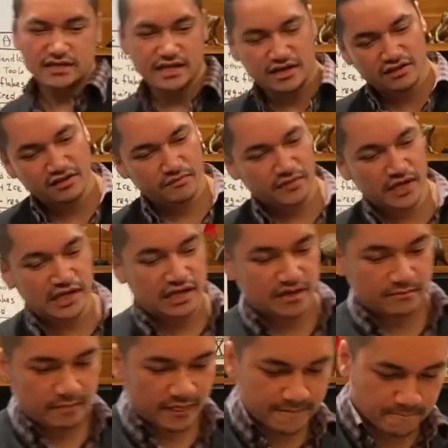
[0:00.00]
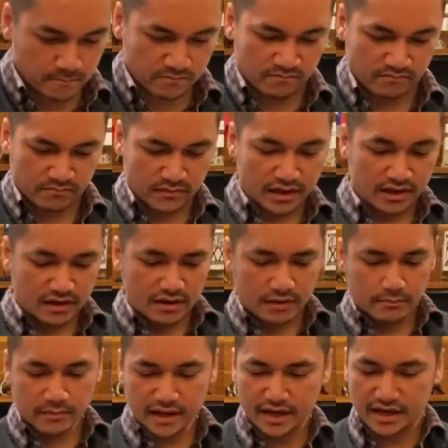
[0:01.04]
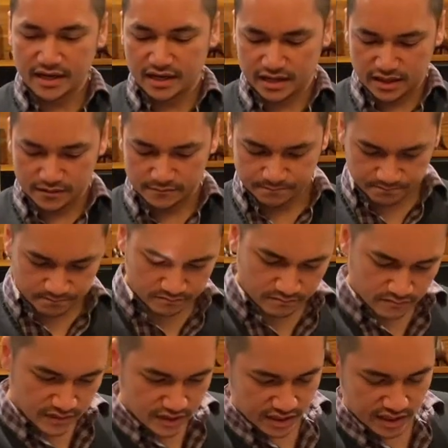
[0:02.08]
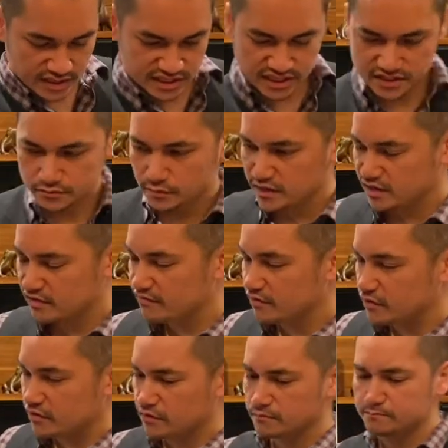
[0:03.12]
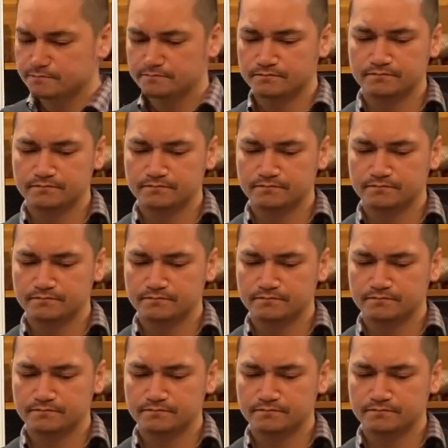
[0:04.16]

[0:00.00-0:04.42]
side of the medium. But uh, it's just whatever